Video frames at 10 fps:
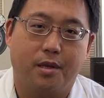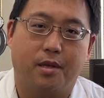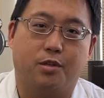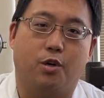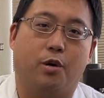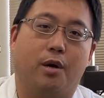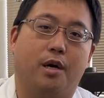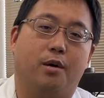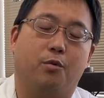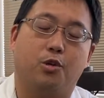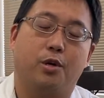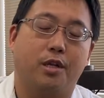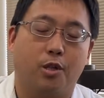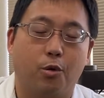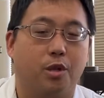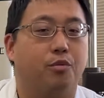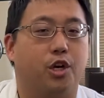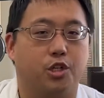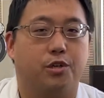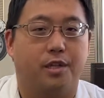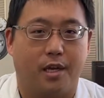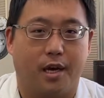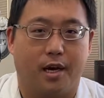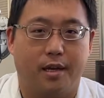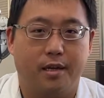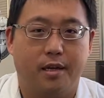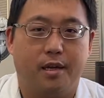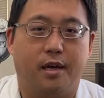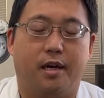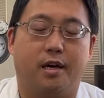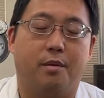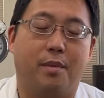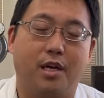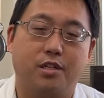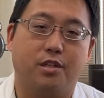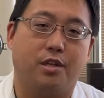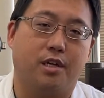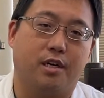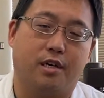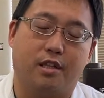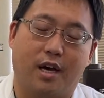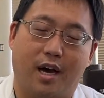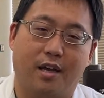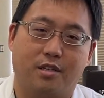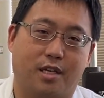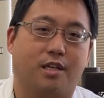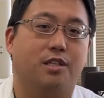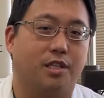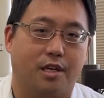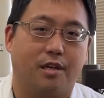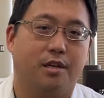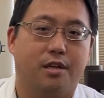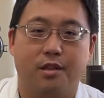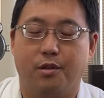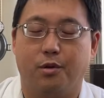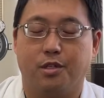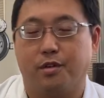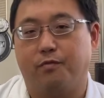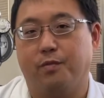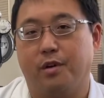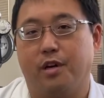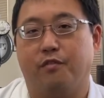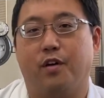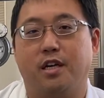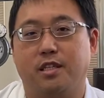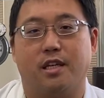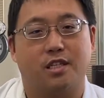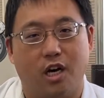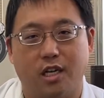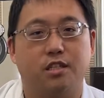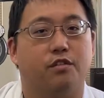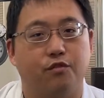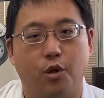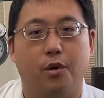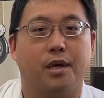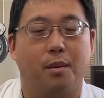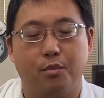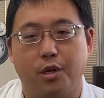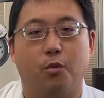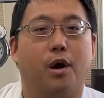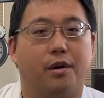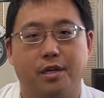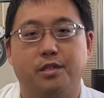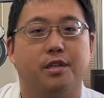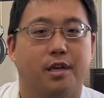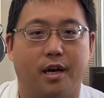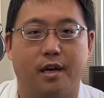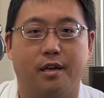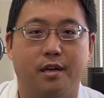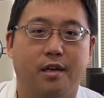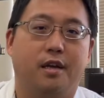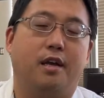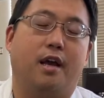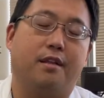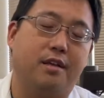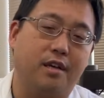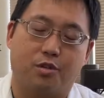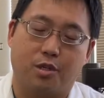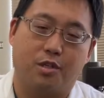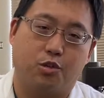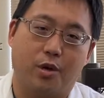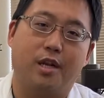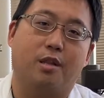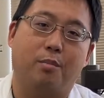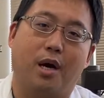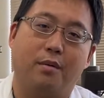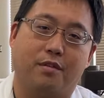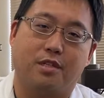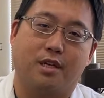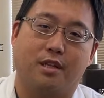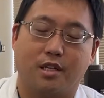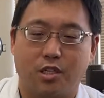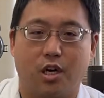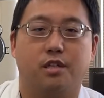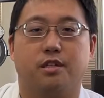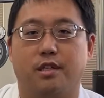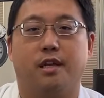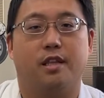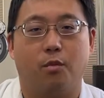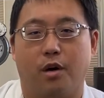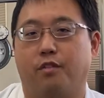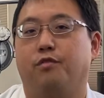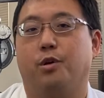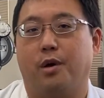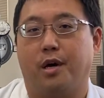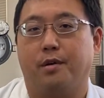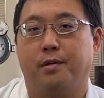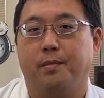So we're trying to lower the pressure in the eye. Imagine the eye is like a sink. There is a faucet that's constantly flowing and putting water into the eye. And then there's a drain at the bottom of the sink that's constantly letting that water flow out.